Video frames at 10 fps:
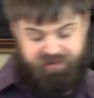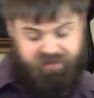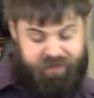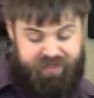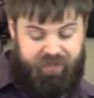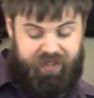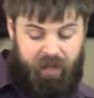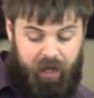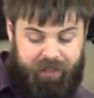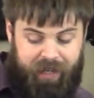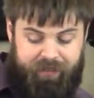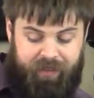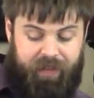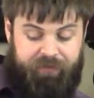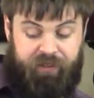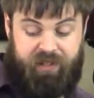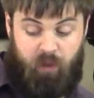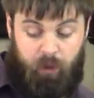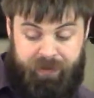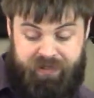So he's living an ungodly life for his
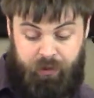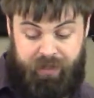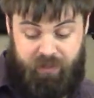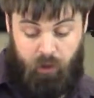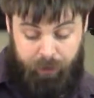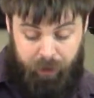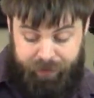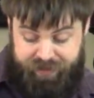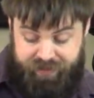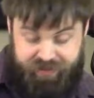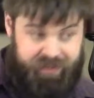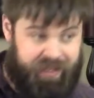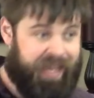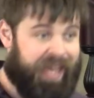own pursuit and his own purposes.